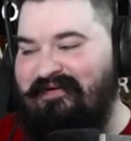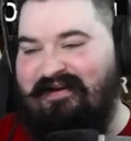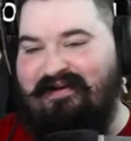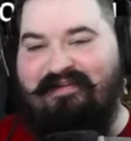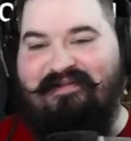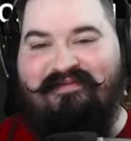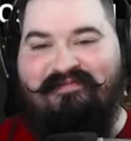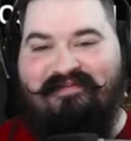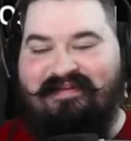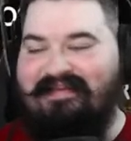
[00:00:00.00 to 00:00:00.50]
it. I
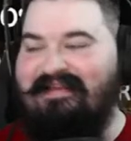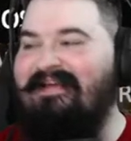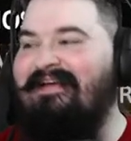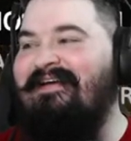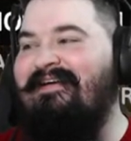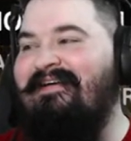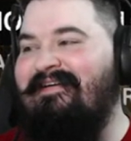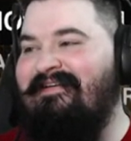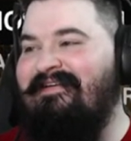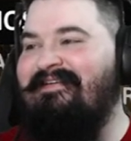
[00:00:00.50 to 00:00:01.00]
love it.
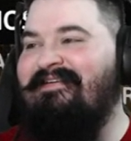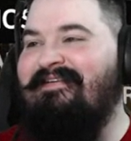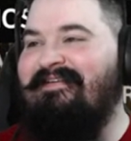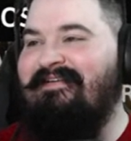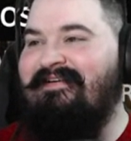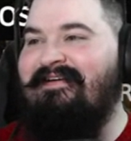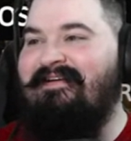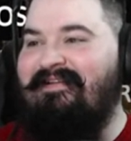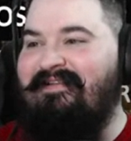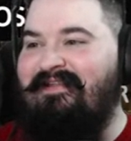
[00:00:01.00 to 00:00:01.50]

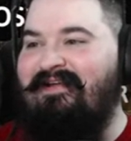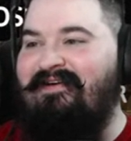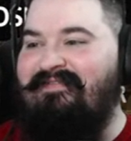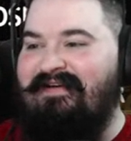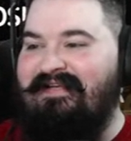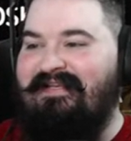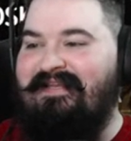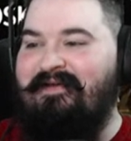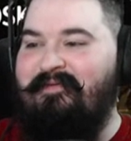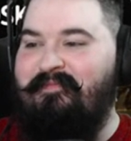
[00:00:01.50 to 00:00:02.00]
Love
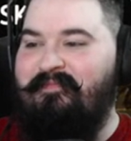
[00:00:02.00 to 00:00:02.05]
it.